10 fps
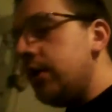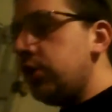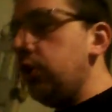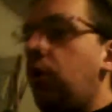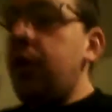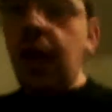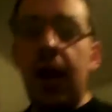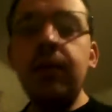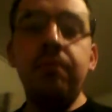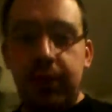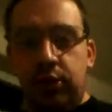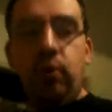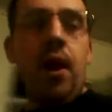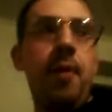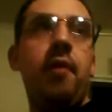Jinder attacked him, beat the
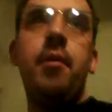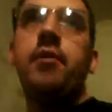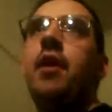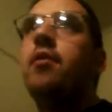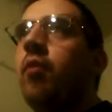crap out of him outside the